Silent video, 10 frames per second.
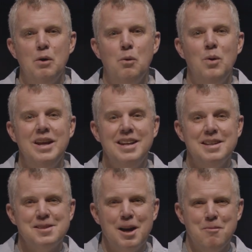We
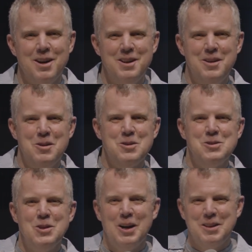need someone
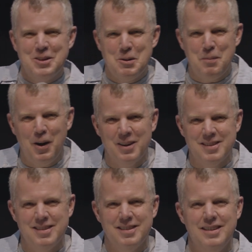who's not in the
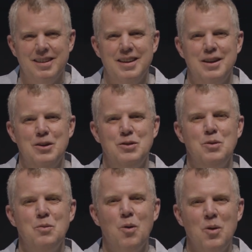pot
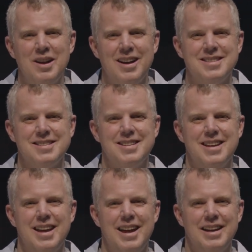to warn us
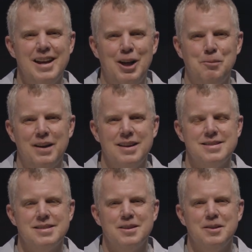and help
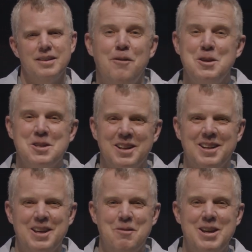us.
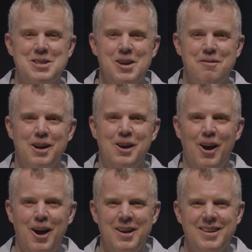Fortunately, we serve a
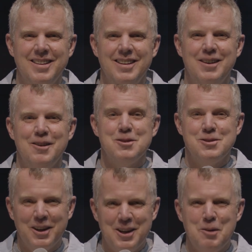God who's
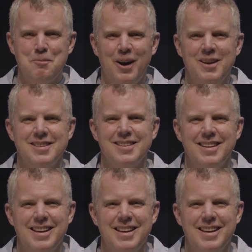not in the pot,